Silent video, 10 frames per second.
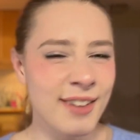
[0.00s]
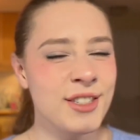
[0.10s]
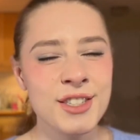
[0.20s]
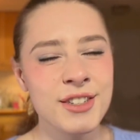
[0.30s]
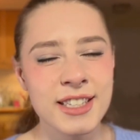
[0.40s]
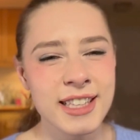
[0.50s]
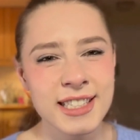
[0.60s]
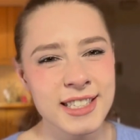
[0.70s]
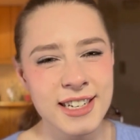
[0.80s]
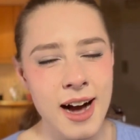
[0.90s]
I'm just using
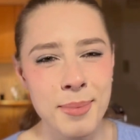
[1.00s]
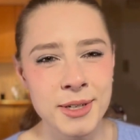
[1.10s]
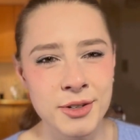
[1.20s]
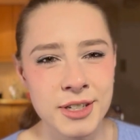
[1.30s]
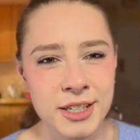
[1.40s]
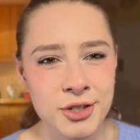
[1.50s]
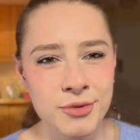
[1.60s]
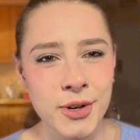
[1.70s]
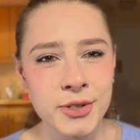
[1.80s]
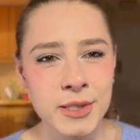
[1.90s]
this as an opportunity
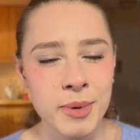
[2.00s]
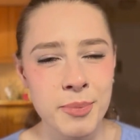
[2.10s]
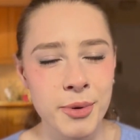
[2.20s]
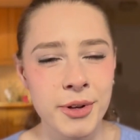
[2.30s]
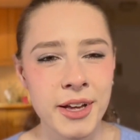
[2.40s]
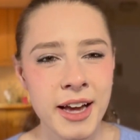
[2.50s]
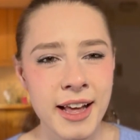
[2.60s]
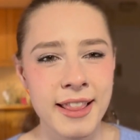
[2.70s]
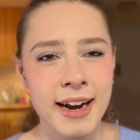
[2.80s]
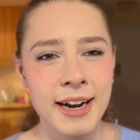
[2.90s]
to roast people
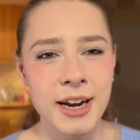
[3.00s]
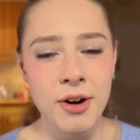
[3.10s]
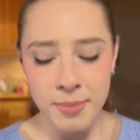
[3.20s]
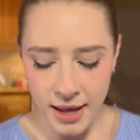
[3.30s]
that I know.